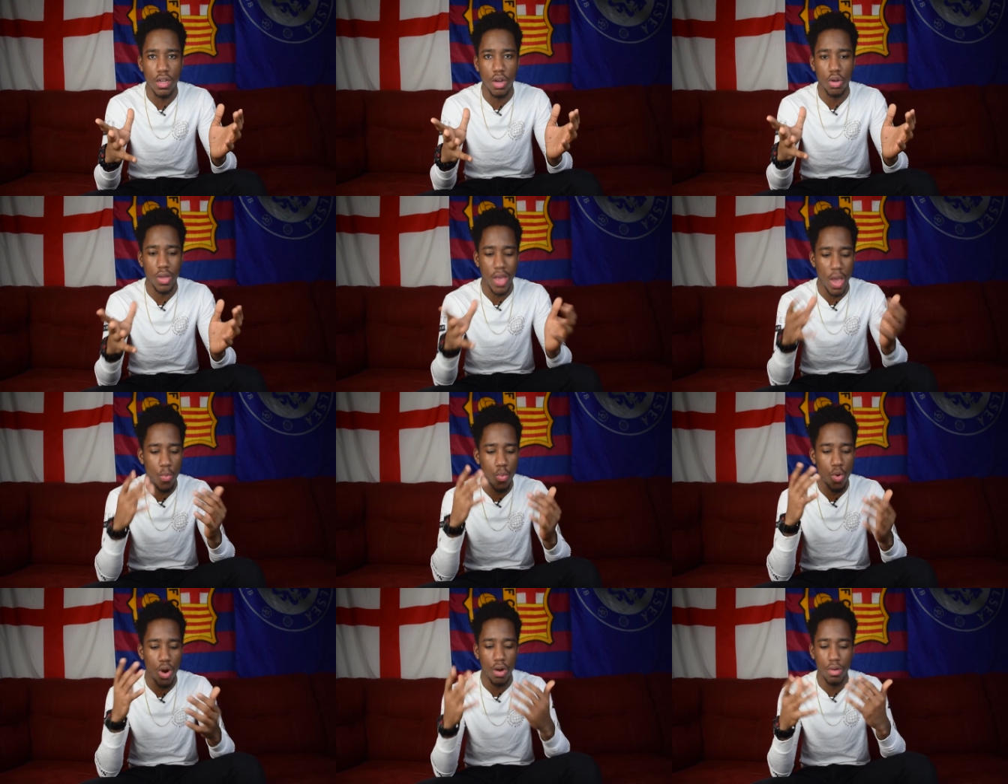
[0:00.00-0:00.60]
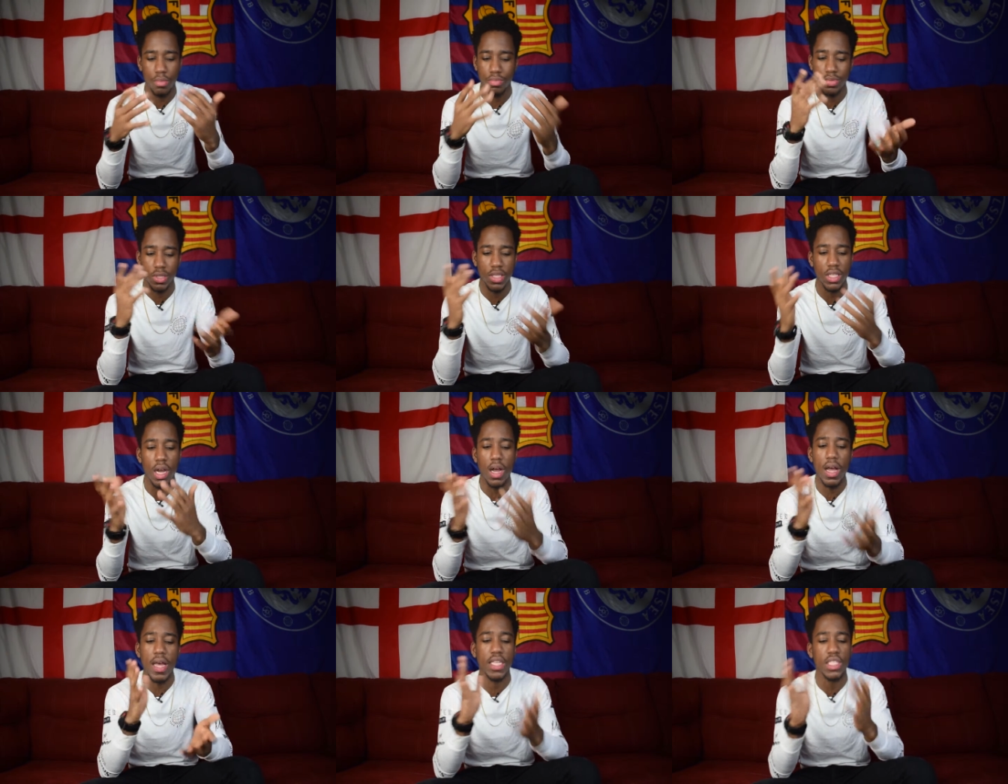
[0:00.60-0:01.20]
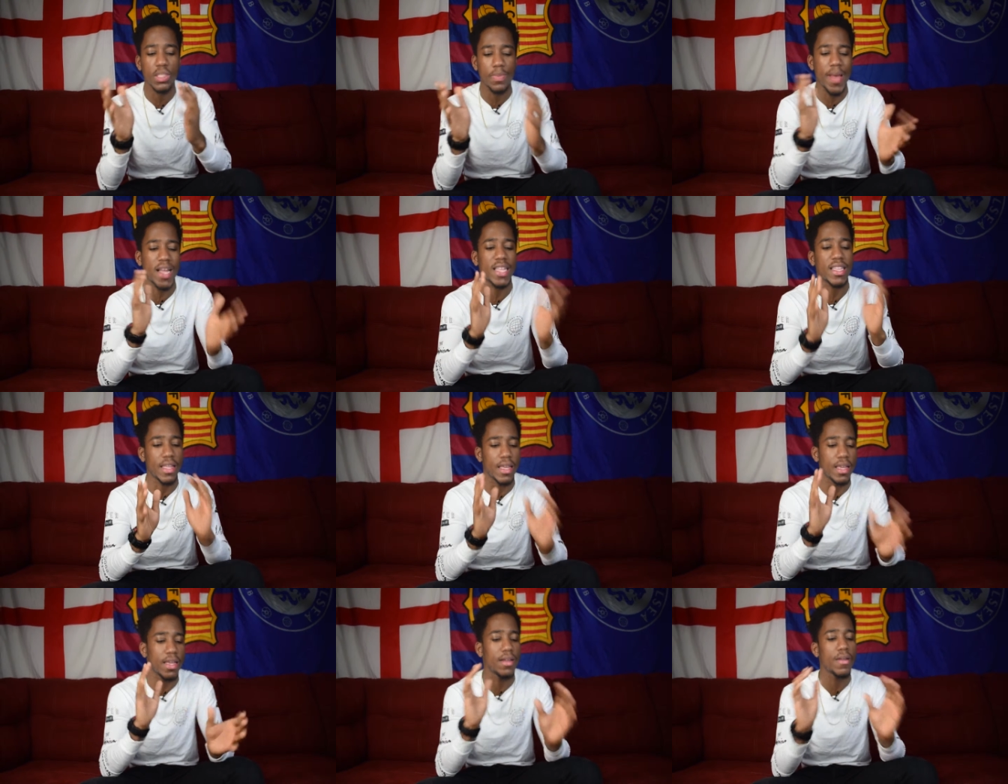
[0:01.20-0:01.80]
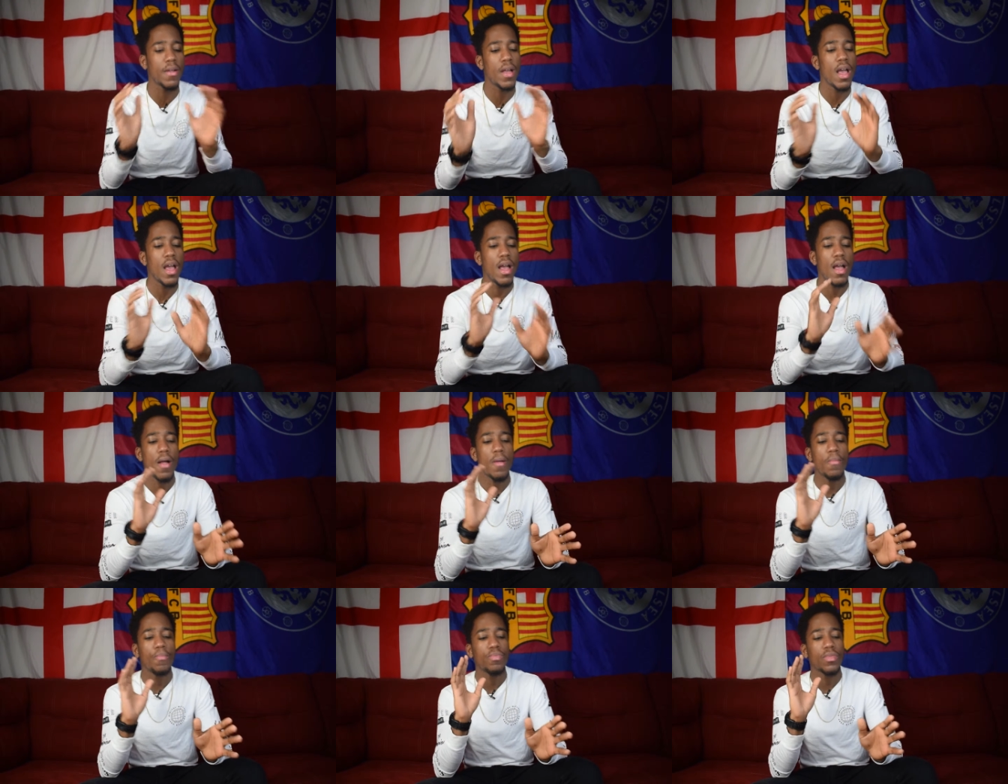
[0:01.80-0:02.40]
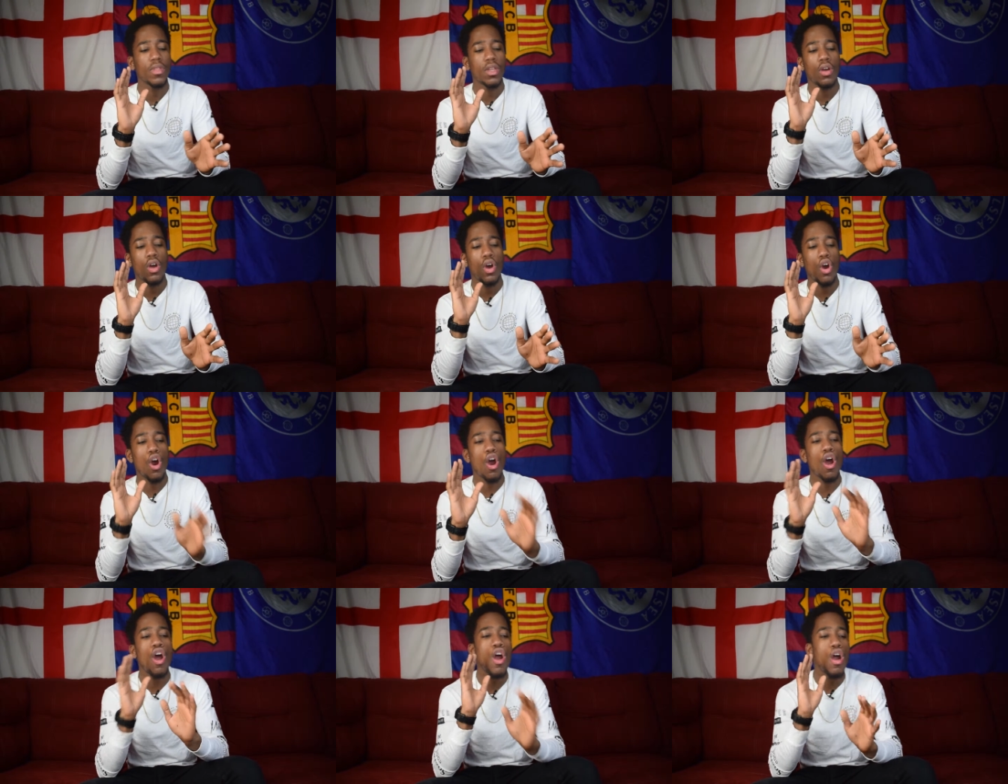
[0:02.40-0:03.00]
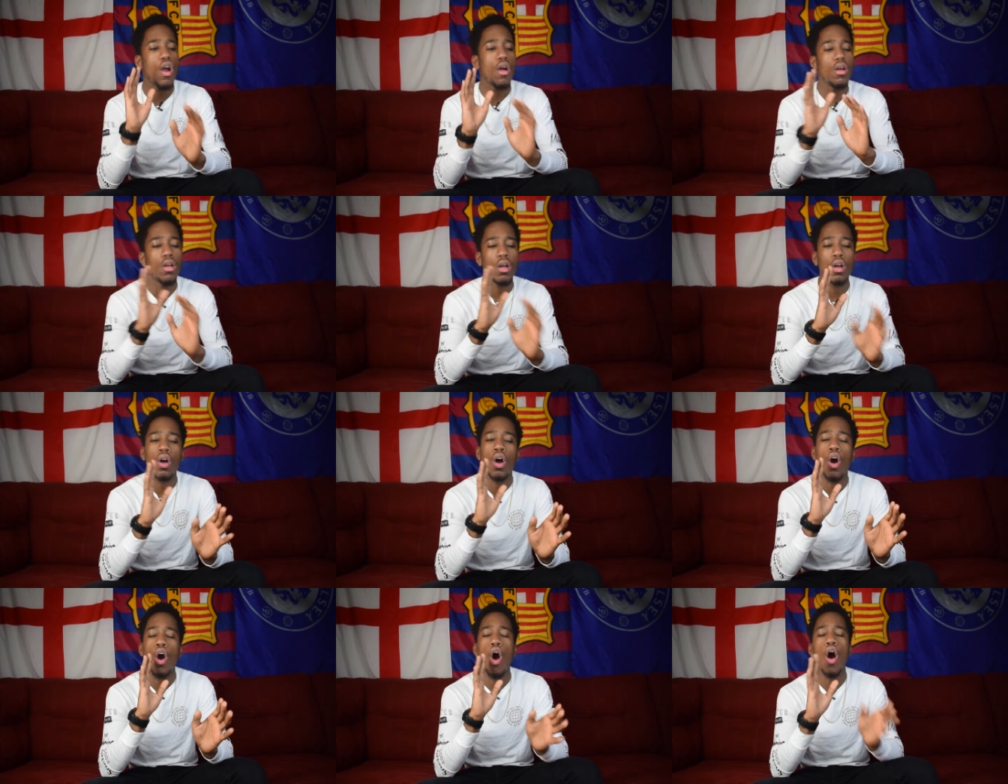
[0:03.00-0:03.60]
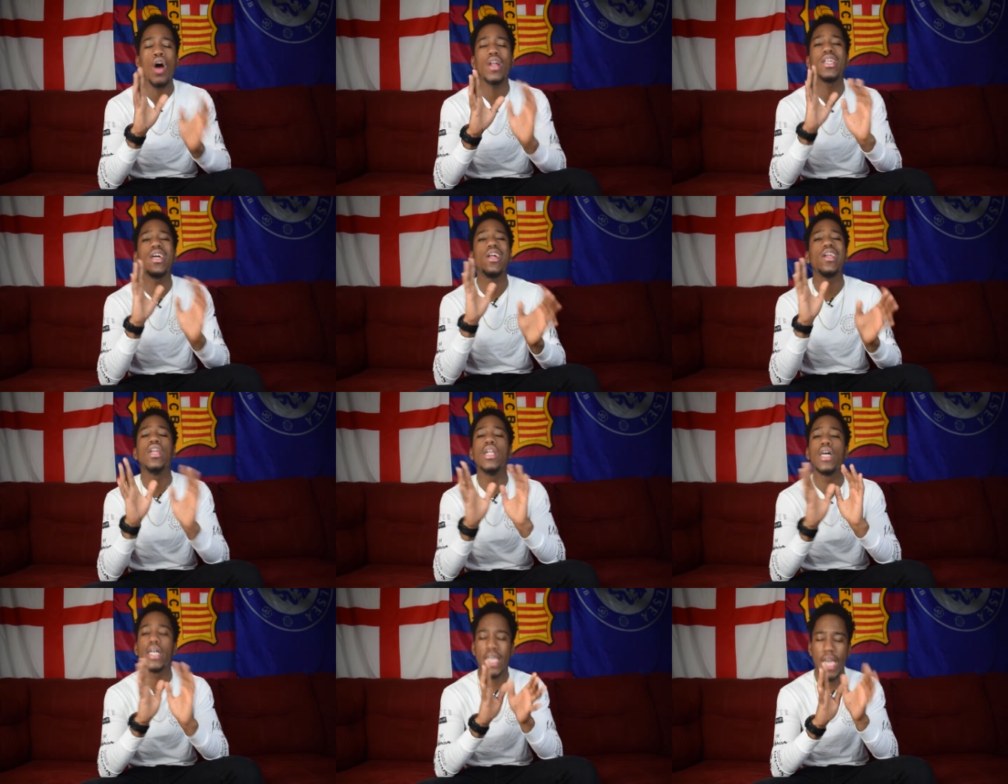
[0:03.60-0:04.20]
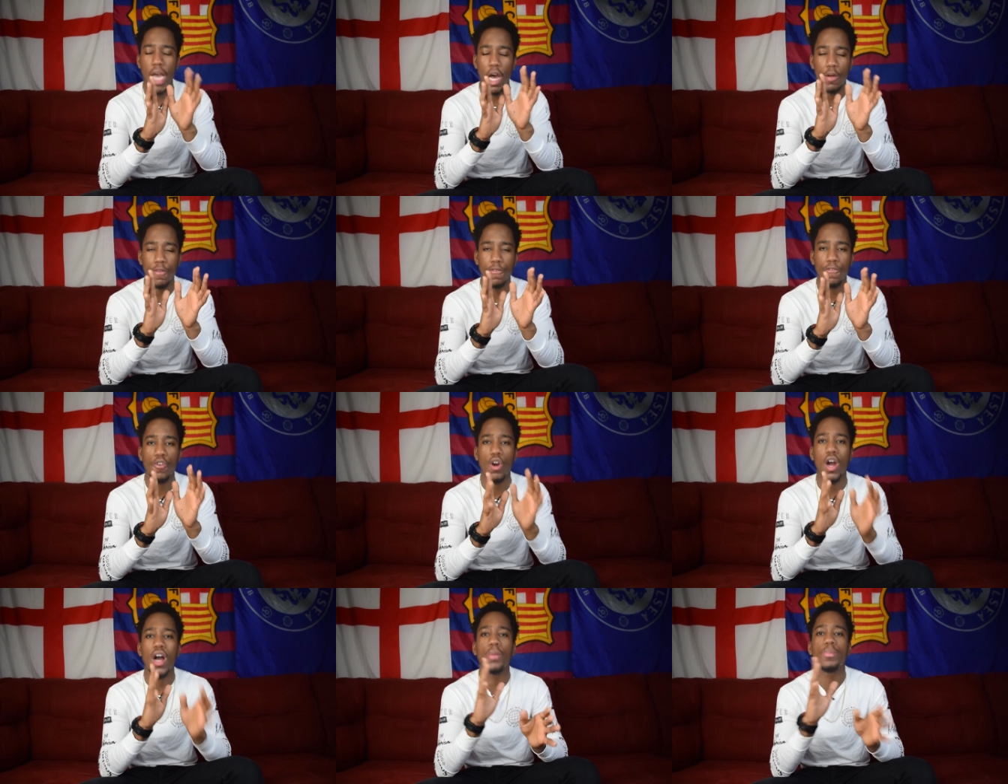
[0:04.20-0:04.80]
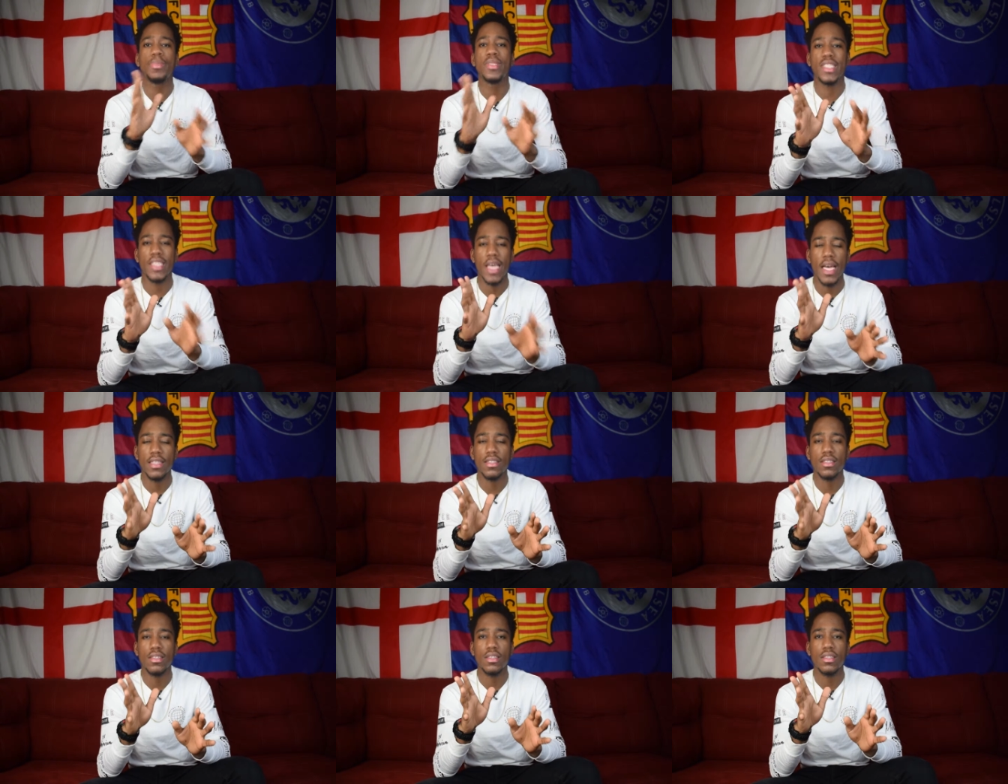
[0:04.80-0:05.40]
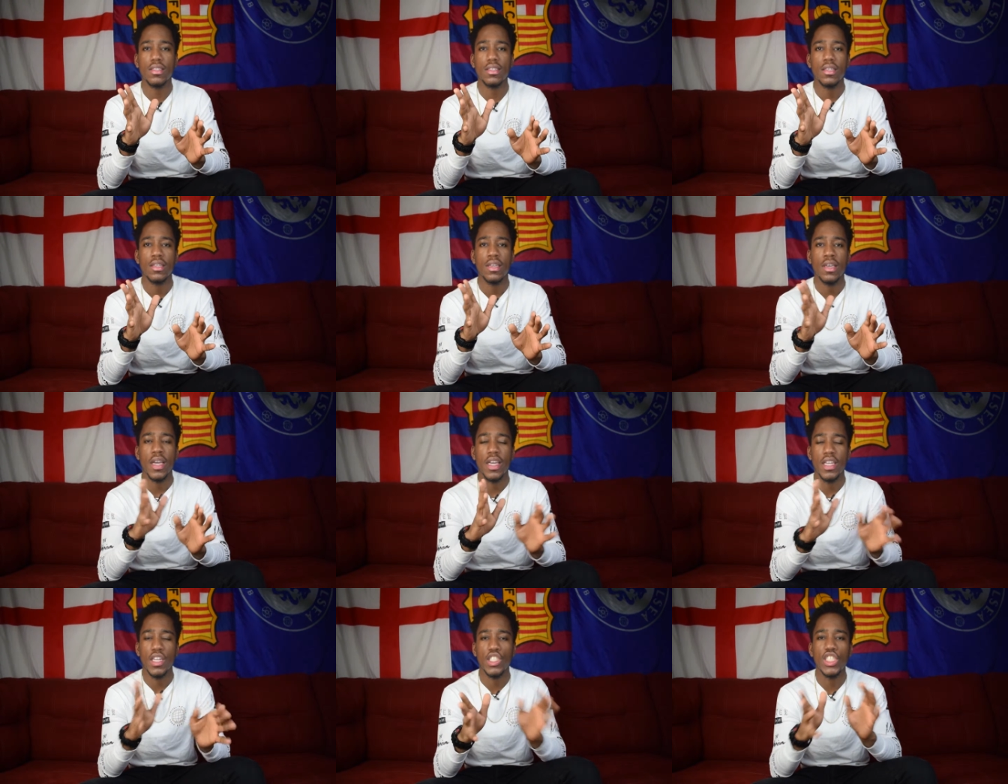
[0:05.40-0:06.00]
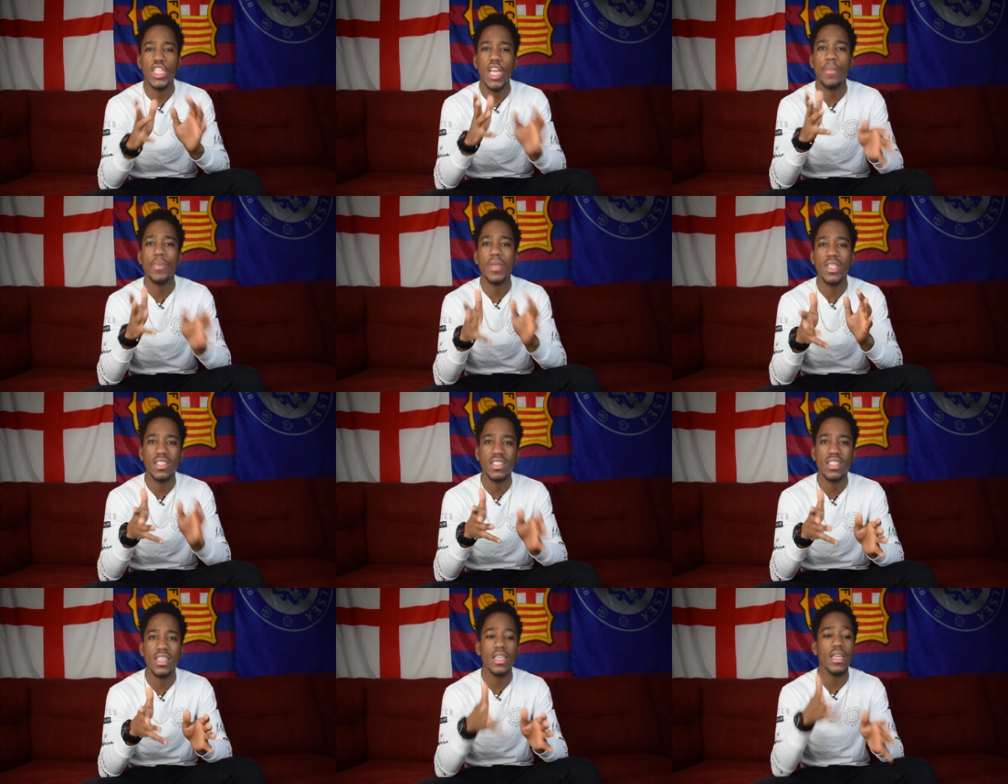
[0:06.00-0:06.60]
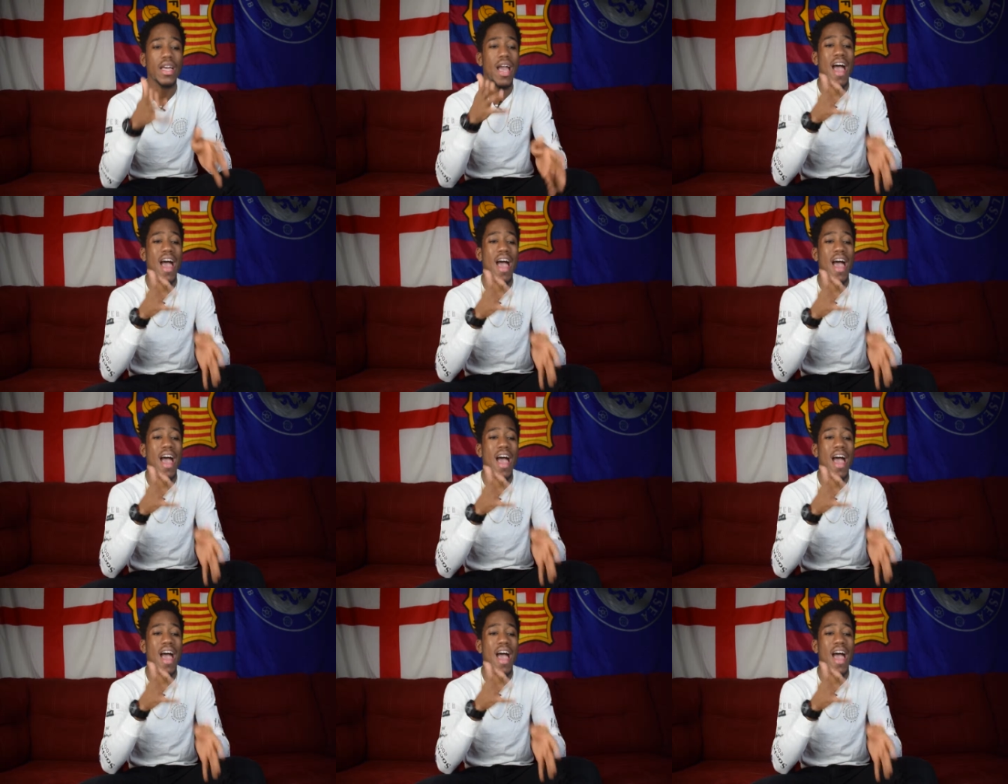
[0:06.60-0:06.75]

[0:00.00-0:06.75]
Okay, we're still expecting or uh, on the lookout for upsets in the Champions League.